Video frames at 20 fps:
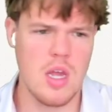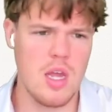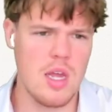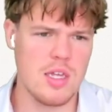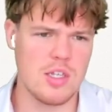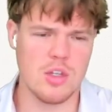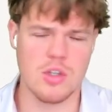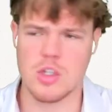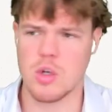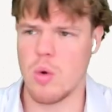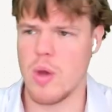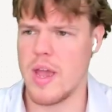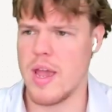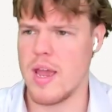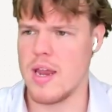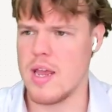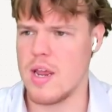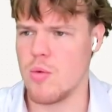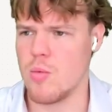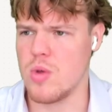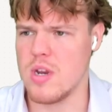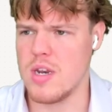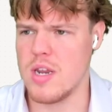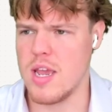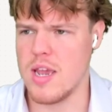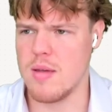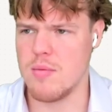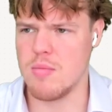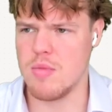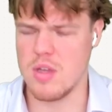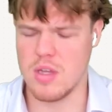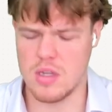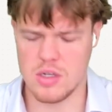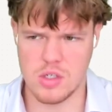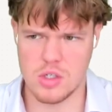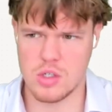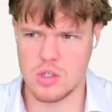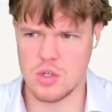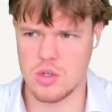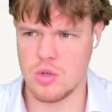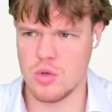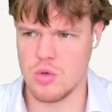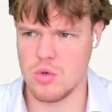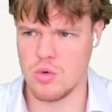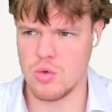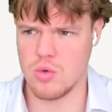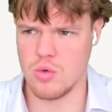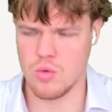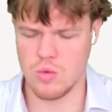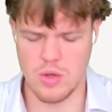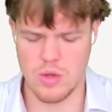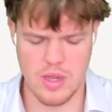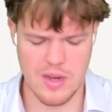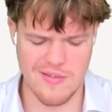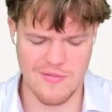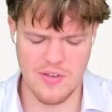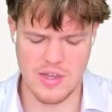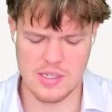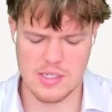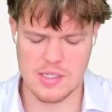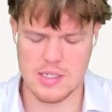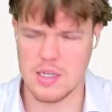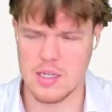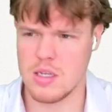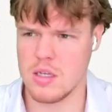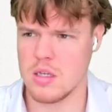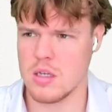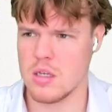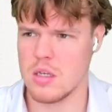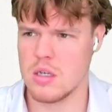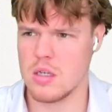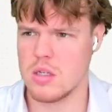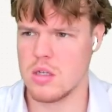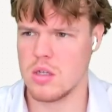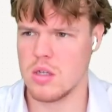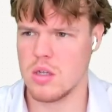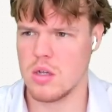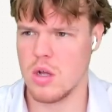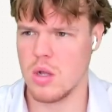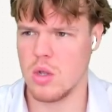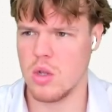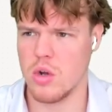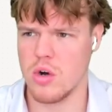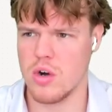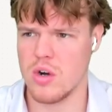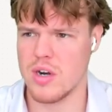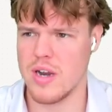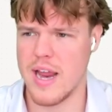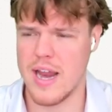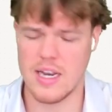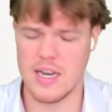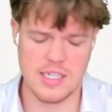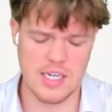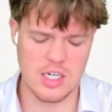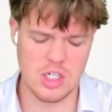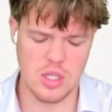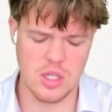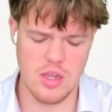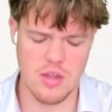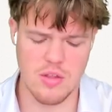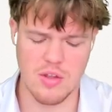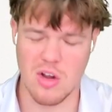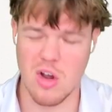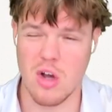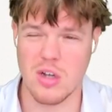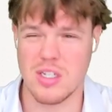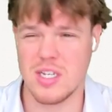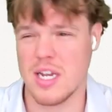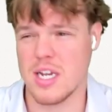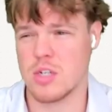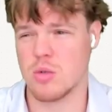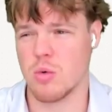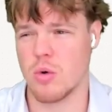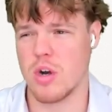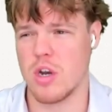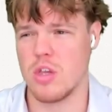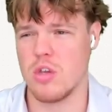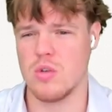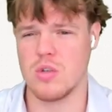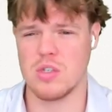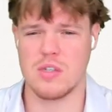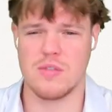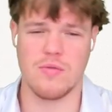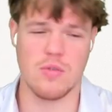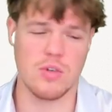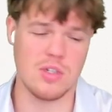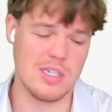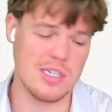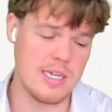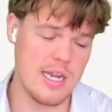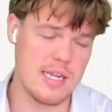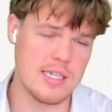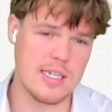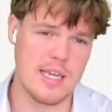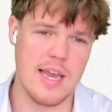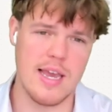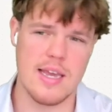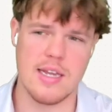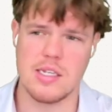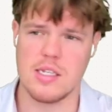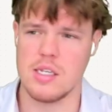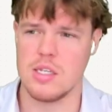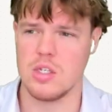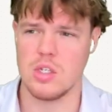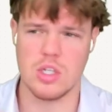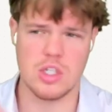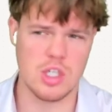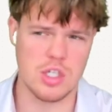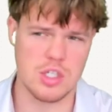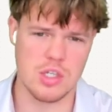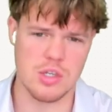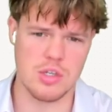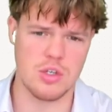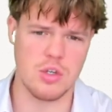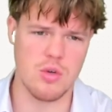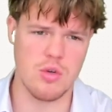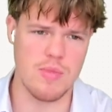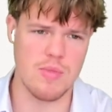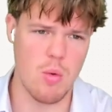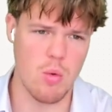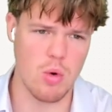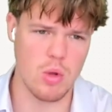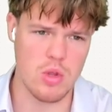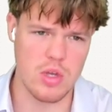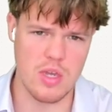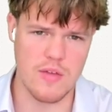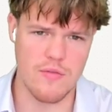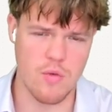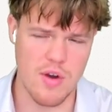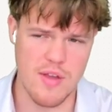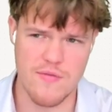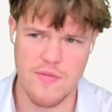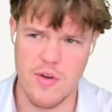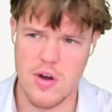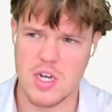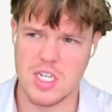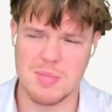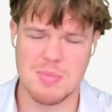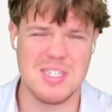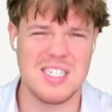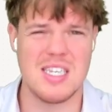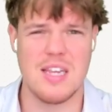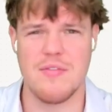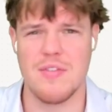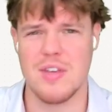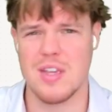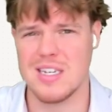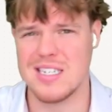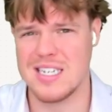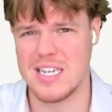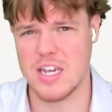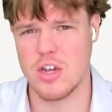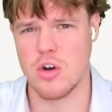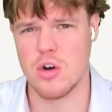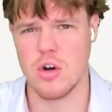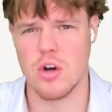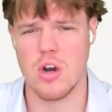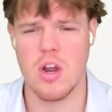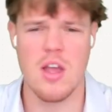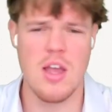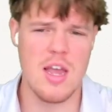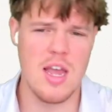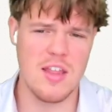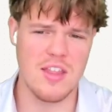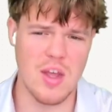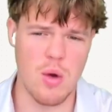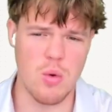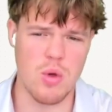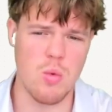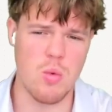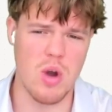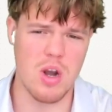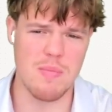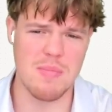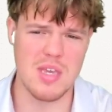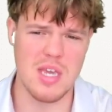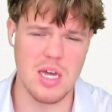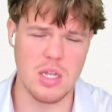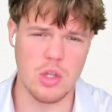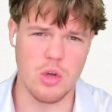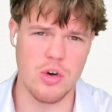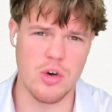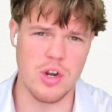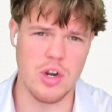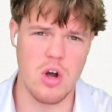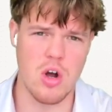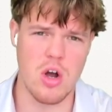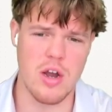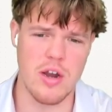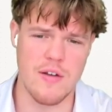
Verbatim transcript: So let's go ahead and rename this to investing alert. And essentially the context we're going to use for today's case is let's just assume that we're looking for a very specific ticker that we want to be alerted on